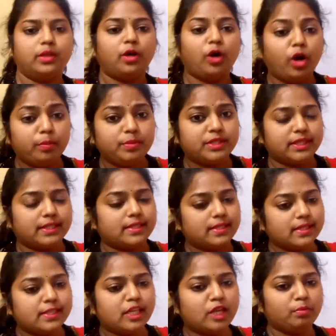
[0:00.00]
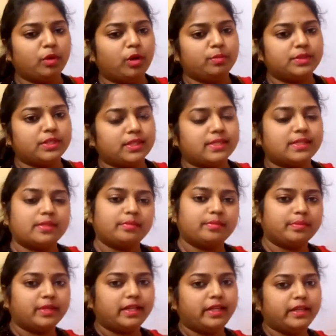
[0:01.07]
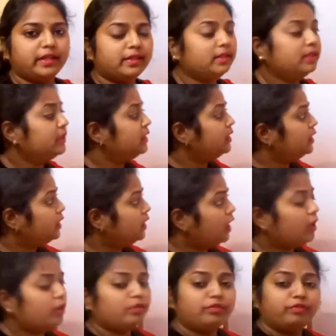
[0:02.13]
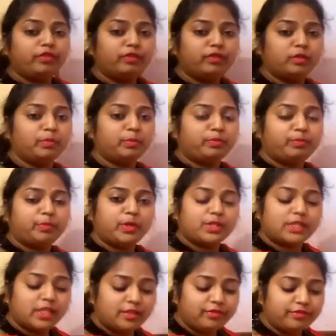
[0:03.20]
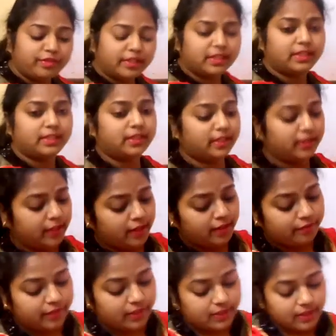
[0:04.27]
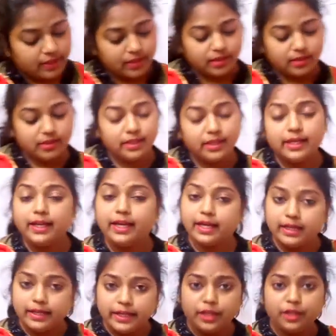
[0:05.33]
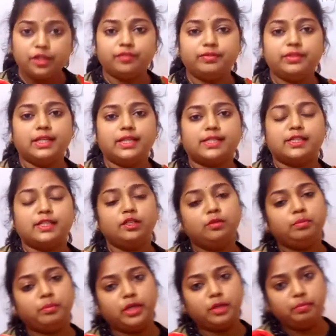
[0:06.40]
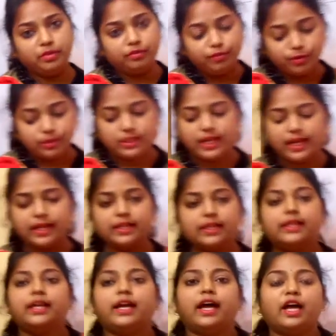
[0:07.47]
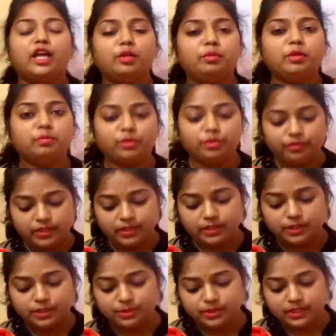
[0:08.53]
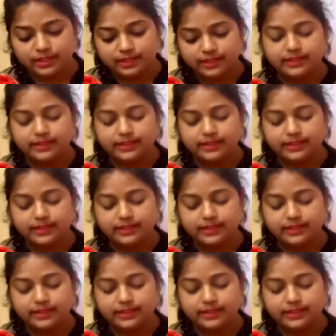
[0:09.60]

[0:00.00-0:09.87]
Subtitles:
objects, the same objects. Clear? Now we will proceed further with the content of the lesson, but before that I'll be moving to the